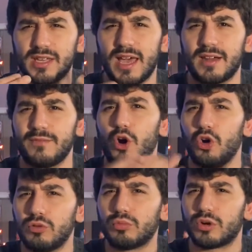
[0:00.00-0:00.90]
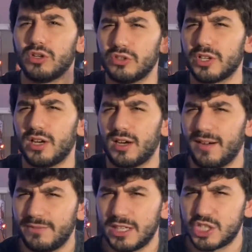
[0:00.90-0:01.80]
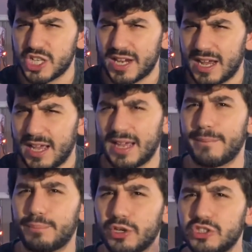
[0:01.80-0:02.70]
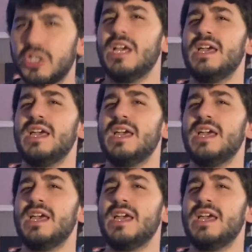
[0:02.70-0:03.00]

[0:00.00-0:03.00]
kind of home world of the Jedi, I'm pretty sure.